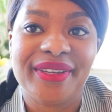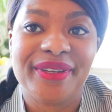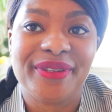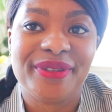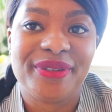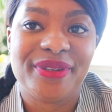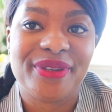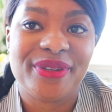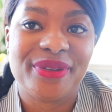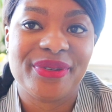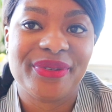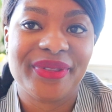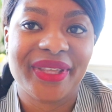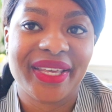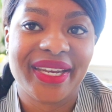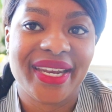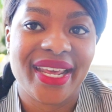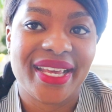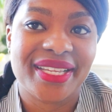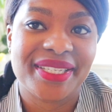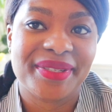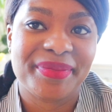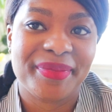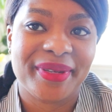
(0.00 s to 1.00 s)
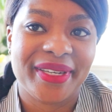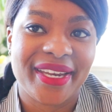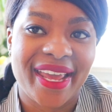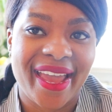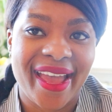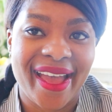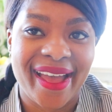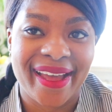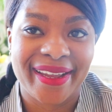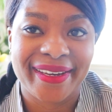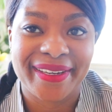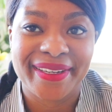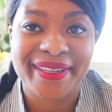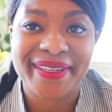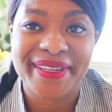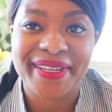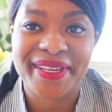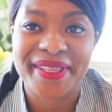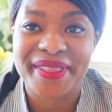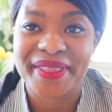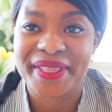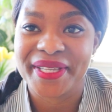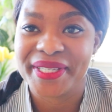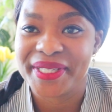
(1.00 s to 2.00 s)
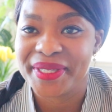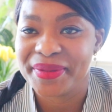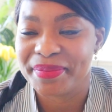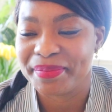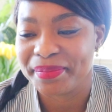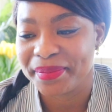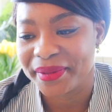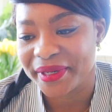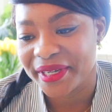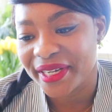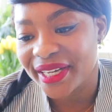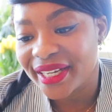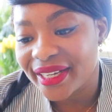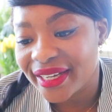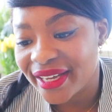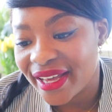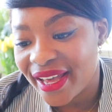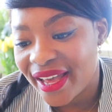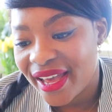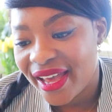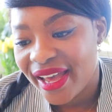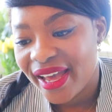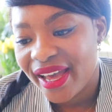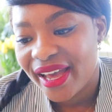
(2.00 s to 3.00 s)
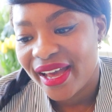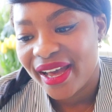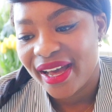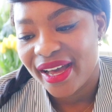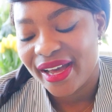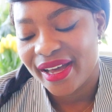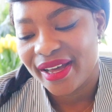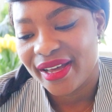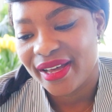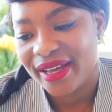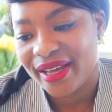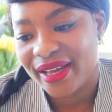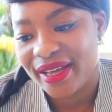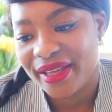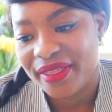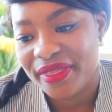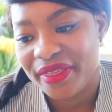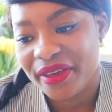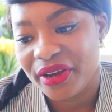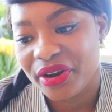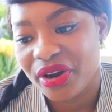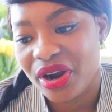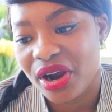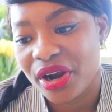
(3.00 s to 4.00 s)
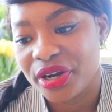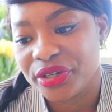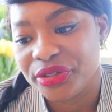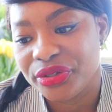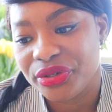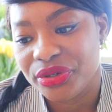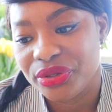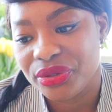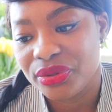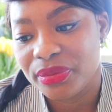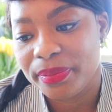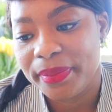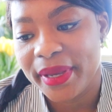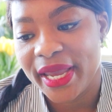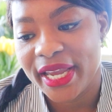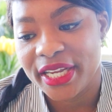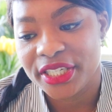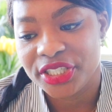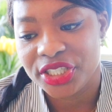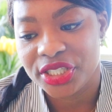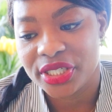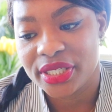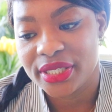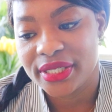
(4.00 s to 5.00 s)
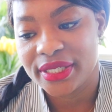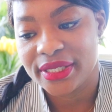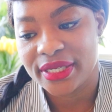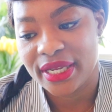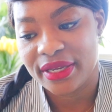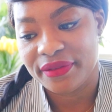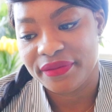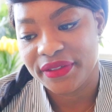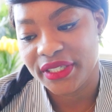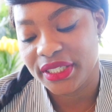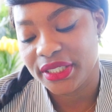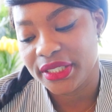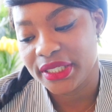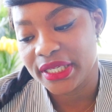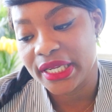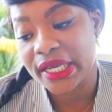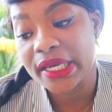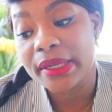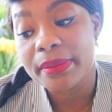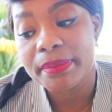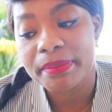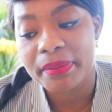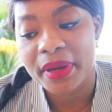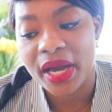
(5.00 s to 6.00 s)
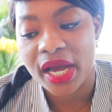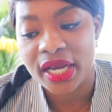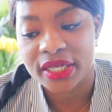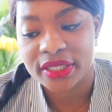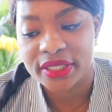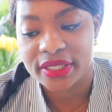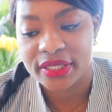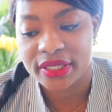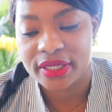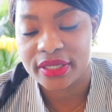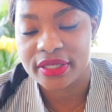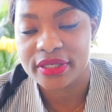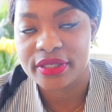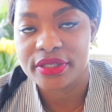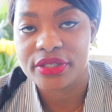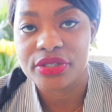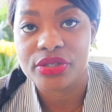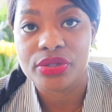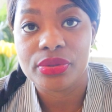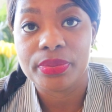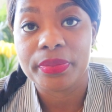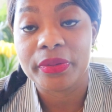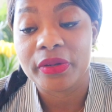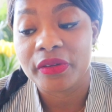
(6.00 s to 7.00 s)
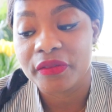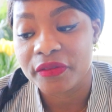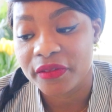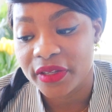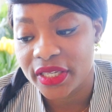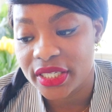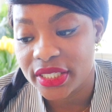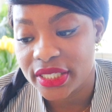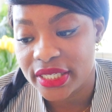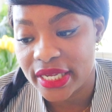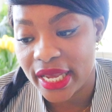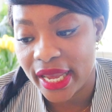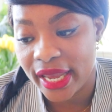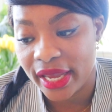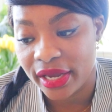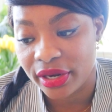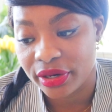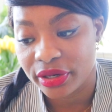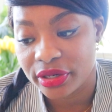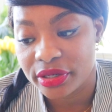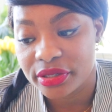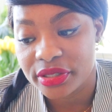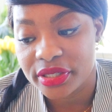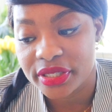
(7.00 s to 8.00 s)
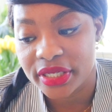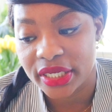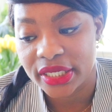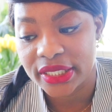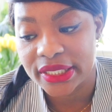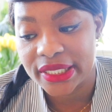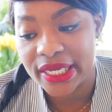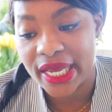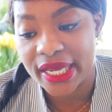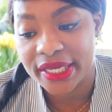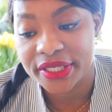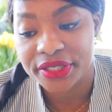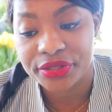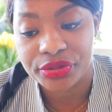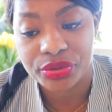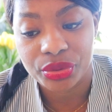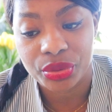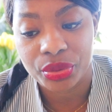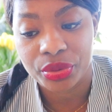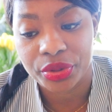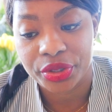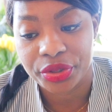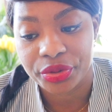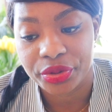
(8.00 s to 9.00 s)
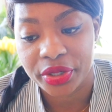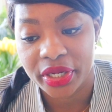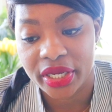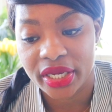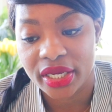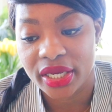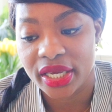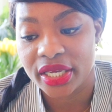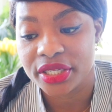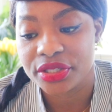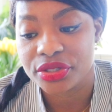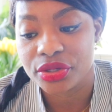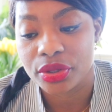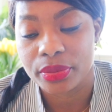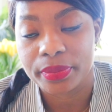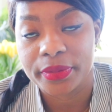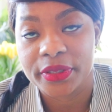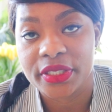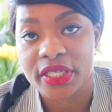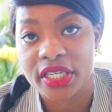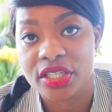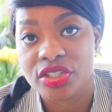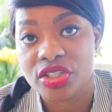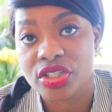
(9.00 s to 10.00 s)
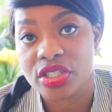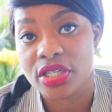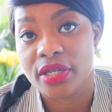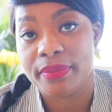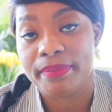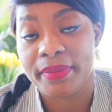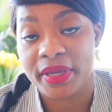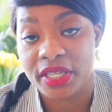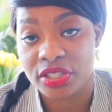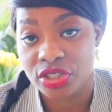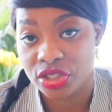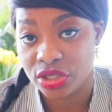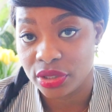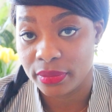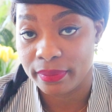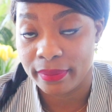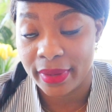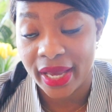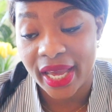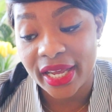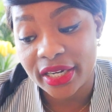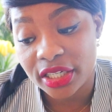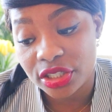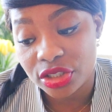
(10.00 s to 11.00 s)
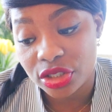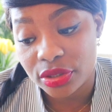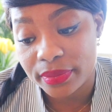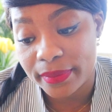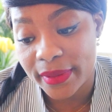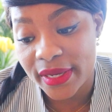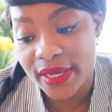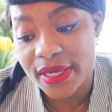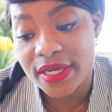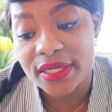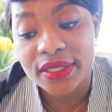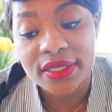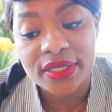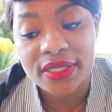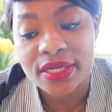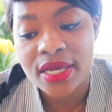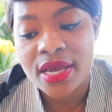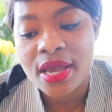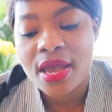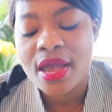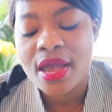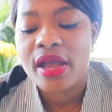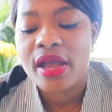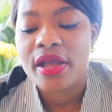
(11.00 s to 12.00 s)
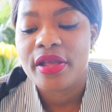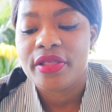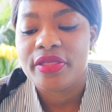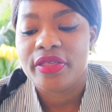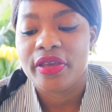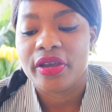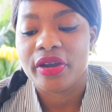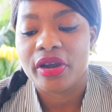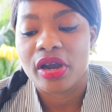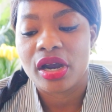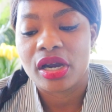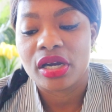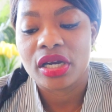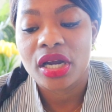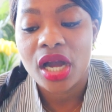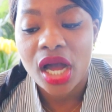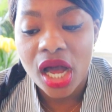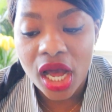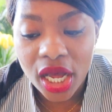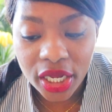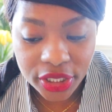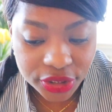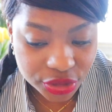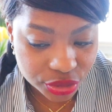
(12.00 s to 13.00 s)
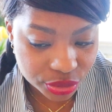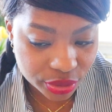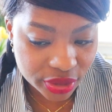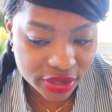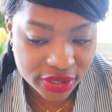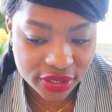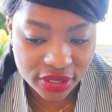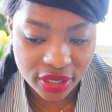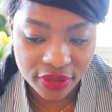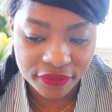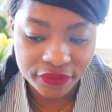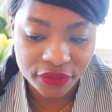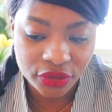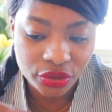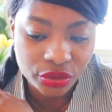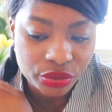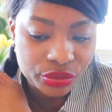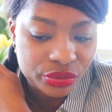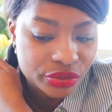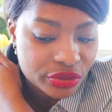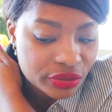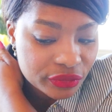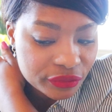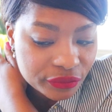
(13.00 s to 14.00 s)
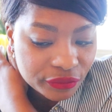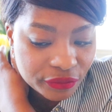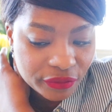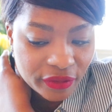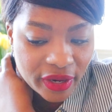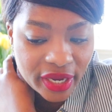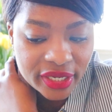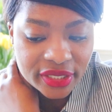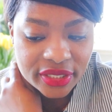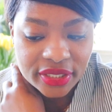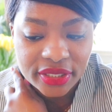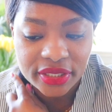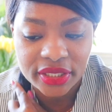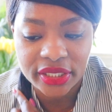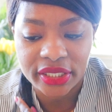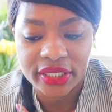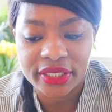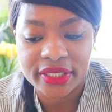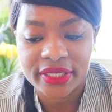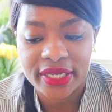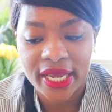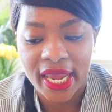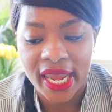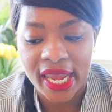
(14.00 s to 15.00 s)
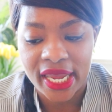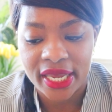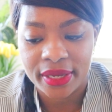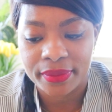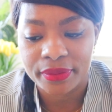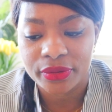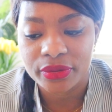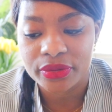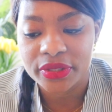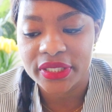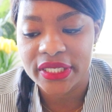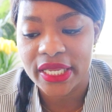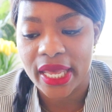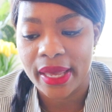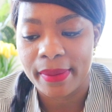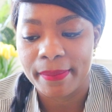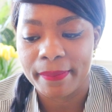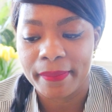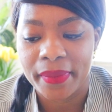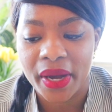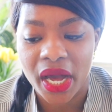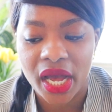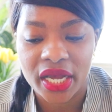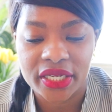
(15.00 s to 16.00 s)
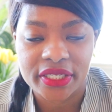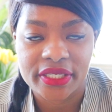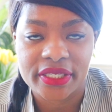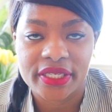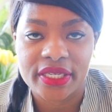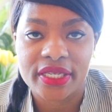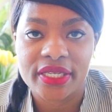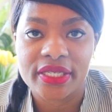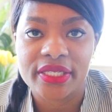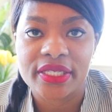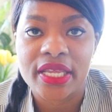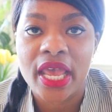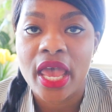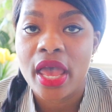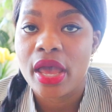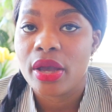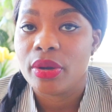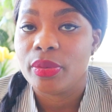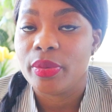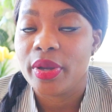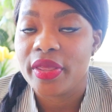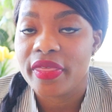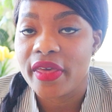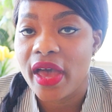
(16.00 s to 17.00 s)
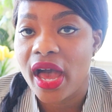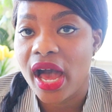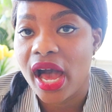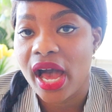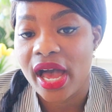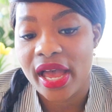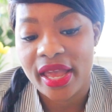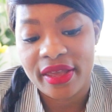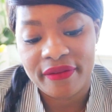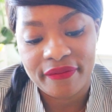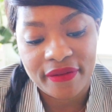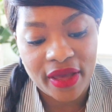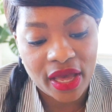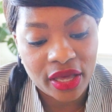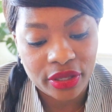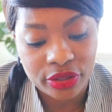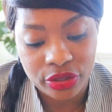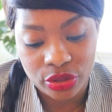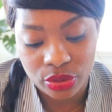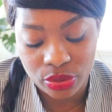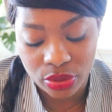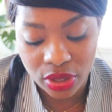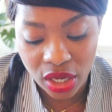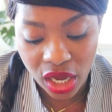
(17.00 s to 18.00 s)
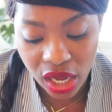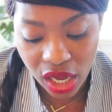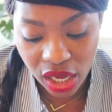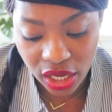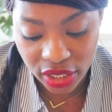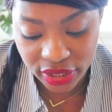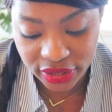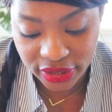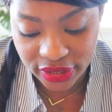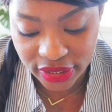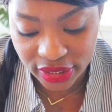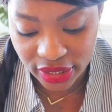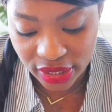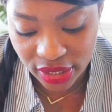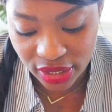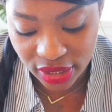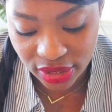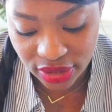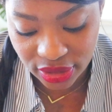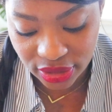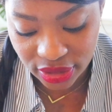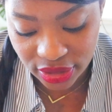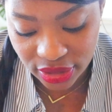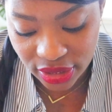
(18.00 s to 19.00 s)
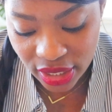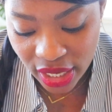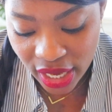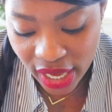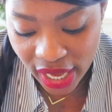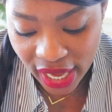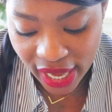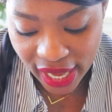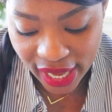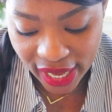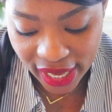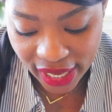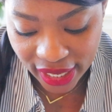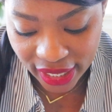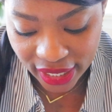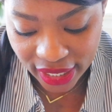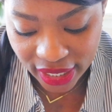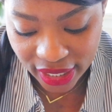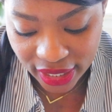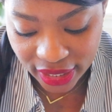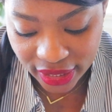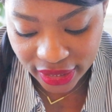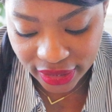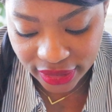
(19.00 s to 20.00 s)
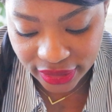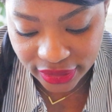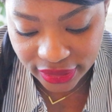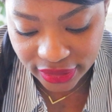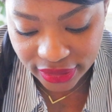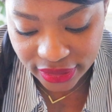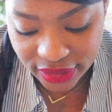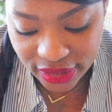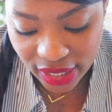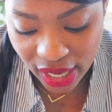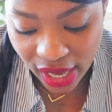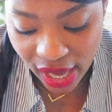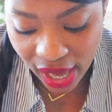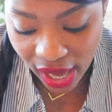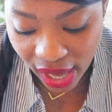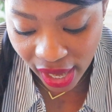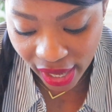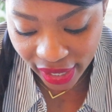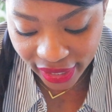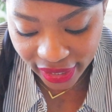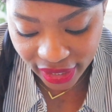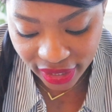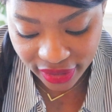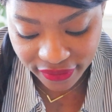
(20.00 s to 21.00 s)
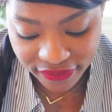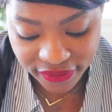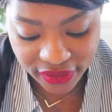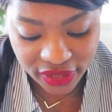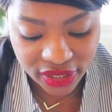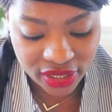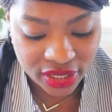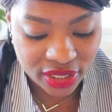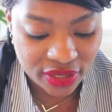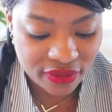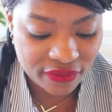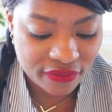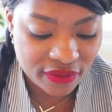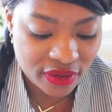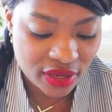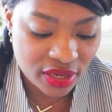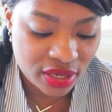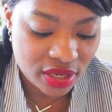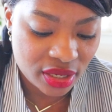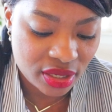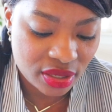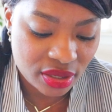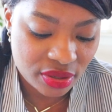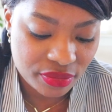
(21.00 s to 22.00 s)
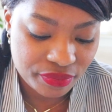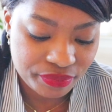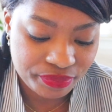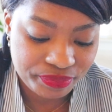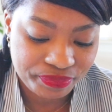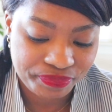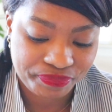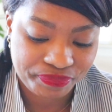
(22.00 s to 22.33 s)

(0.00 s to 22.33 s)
new that has been added in this book. Uh, there are new patient safety tip boxes to prevent errors in test ordering, interpretation, and patient management. There are hundreds of user friendly tables and boxes with high value content. And I have even